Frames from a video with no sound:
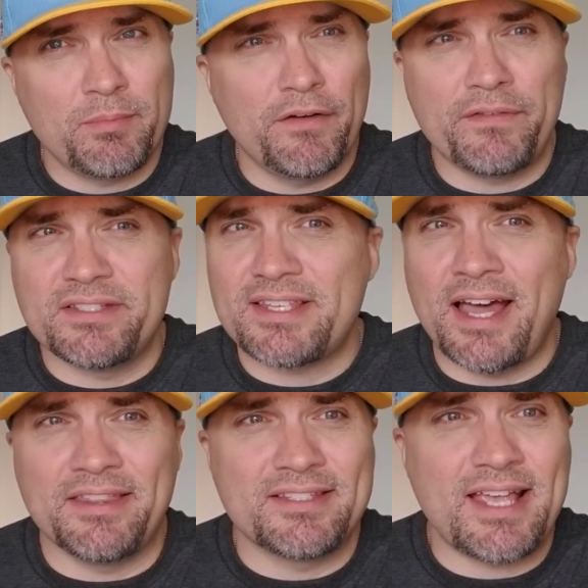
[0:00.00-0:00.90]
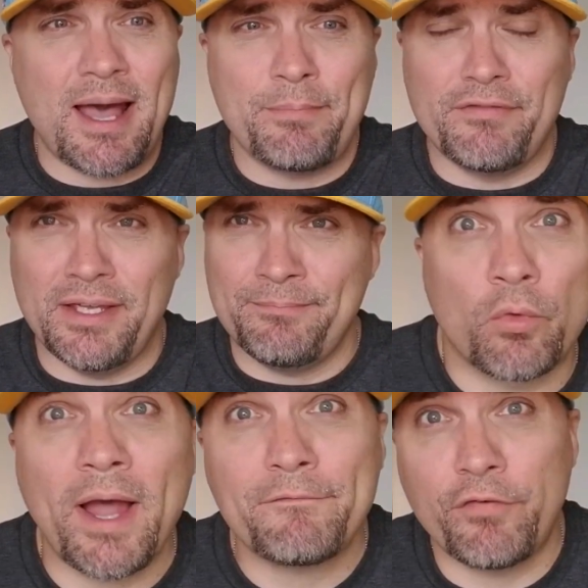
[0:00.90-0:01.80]
muffins on the top of it.
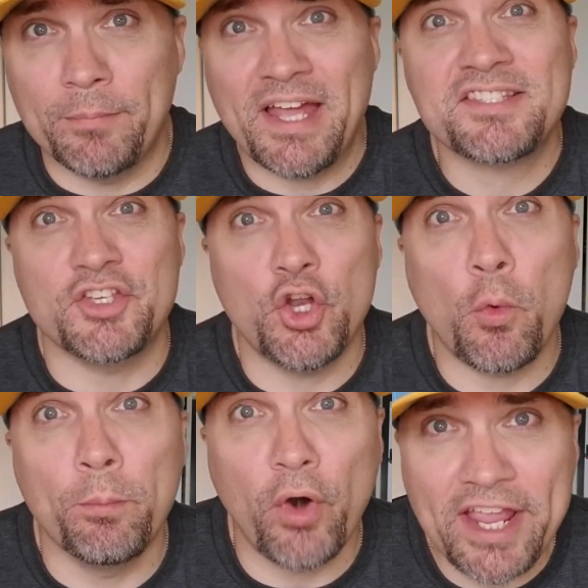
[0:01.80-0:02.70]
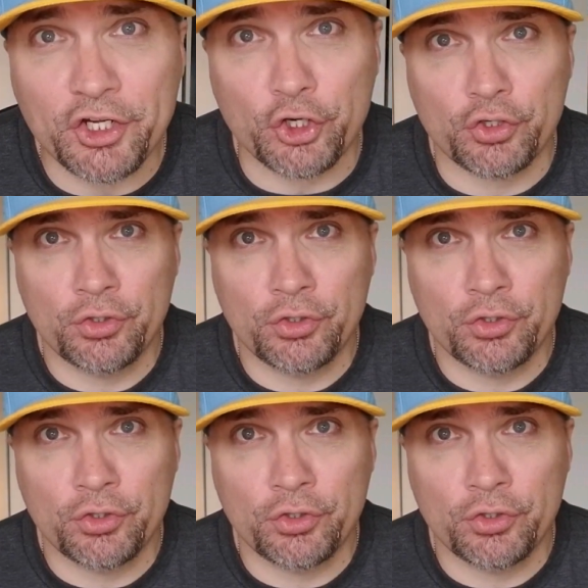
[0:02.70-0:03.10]
Where I'm from, that's a no-brainer.